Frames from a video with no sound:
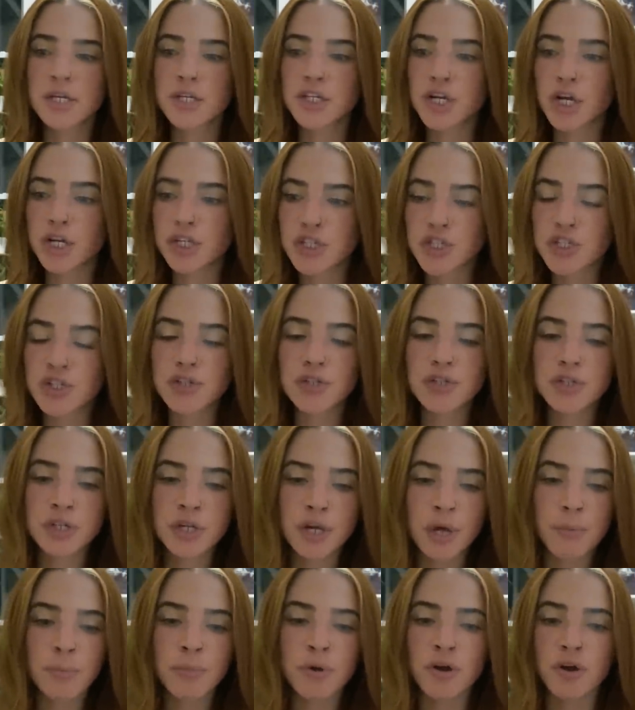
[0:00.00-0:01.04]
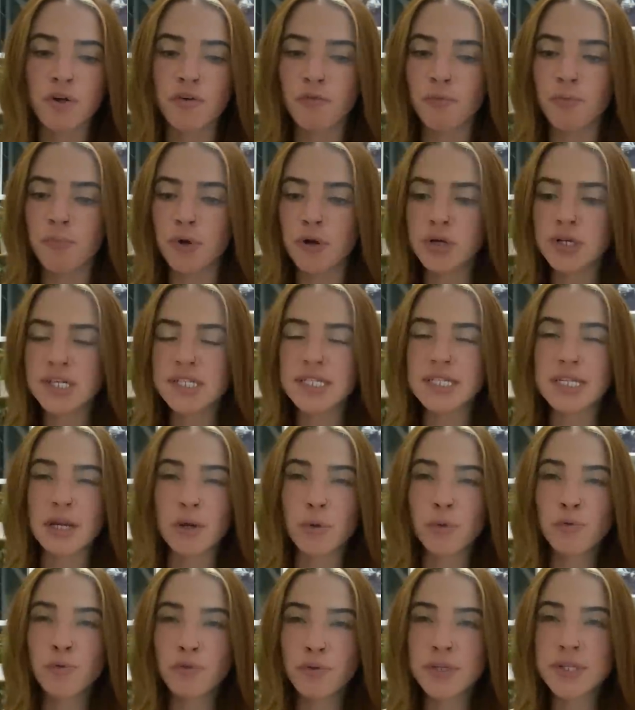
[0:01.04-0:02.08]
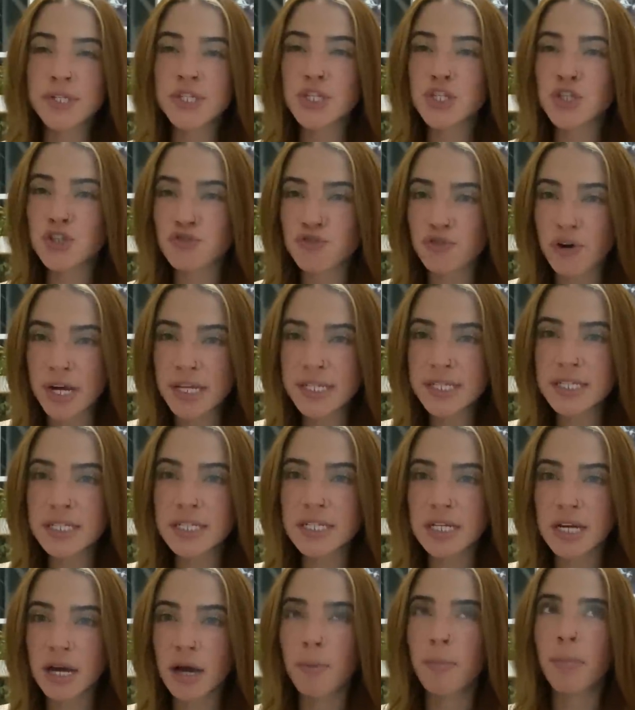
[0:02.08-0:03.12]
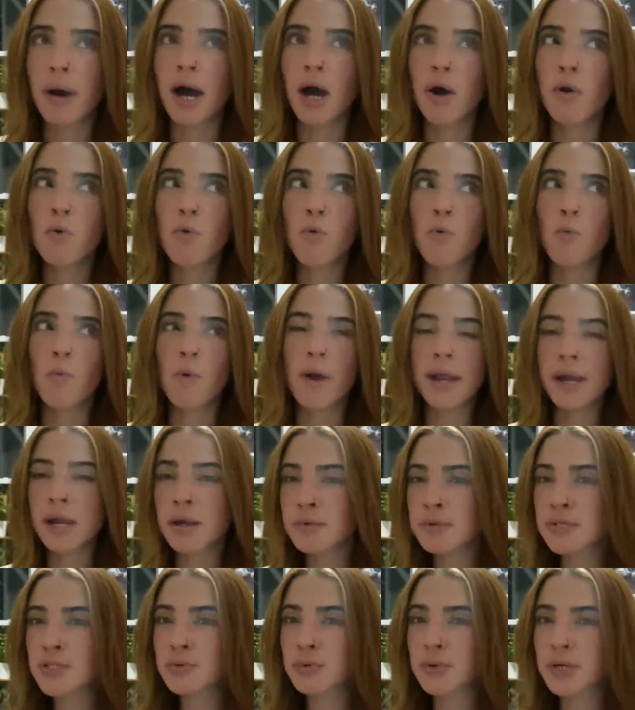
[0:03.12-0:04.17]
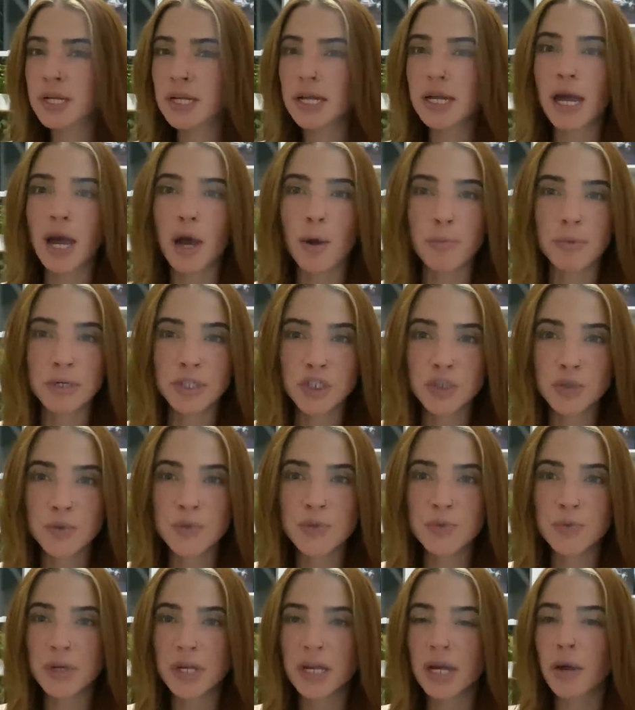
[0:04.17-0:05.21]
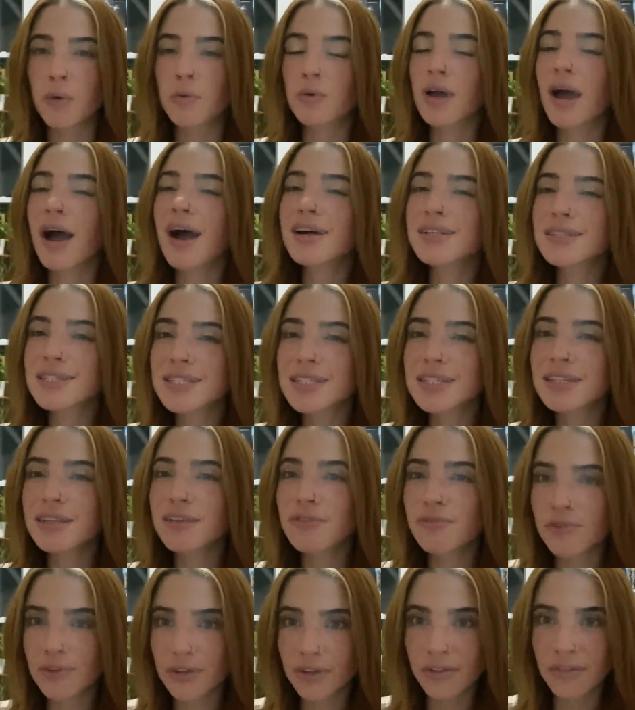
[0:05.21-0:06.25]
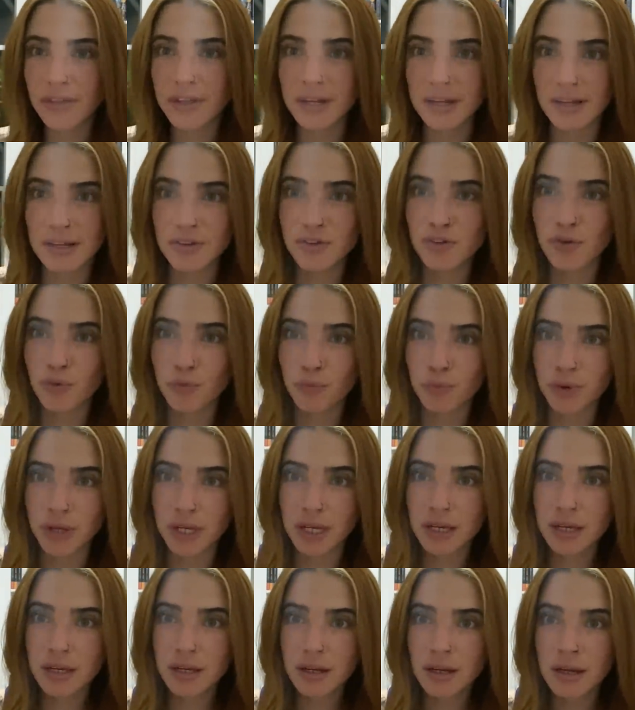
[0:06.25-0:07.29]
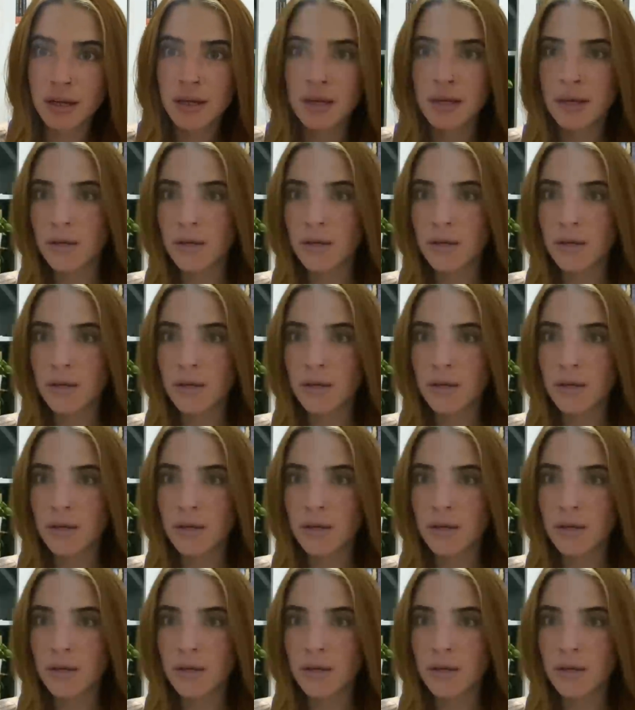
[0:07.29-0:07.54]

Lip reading: a certain number of books that I would feel stressed about when I was reading, how much I was reading. I would constantly feel the need to read.